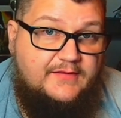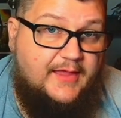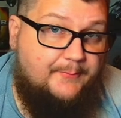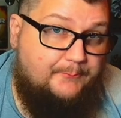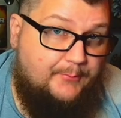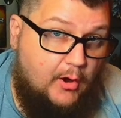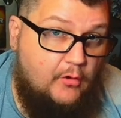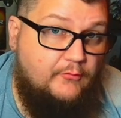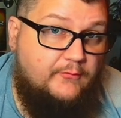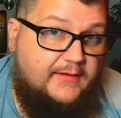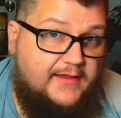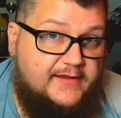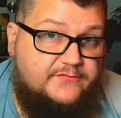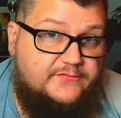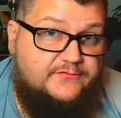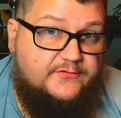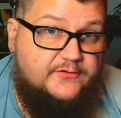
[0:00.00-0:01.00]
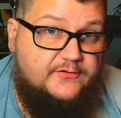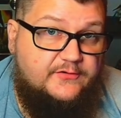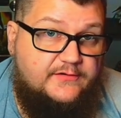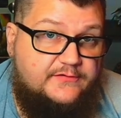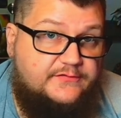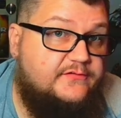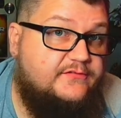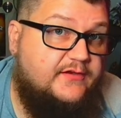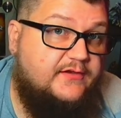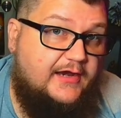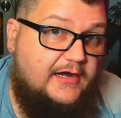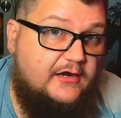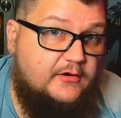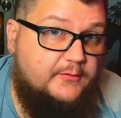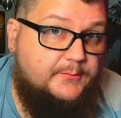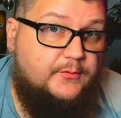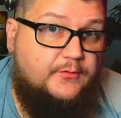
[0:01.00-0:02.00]
get bone cancer is a
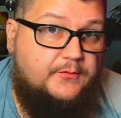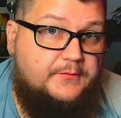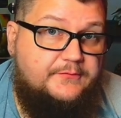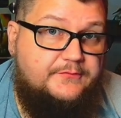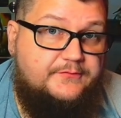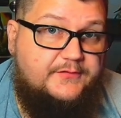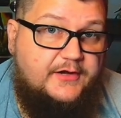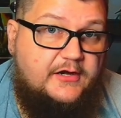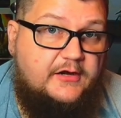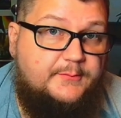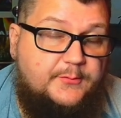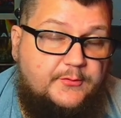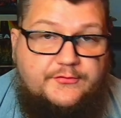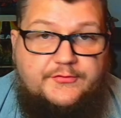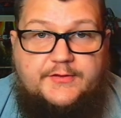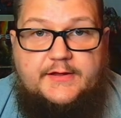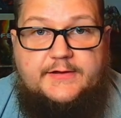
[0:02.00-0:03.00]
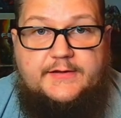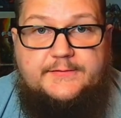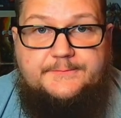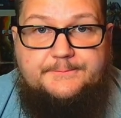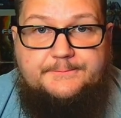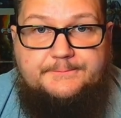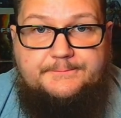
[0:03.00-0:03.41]
terrible, terrible thing.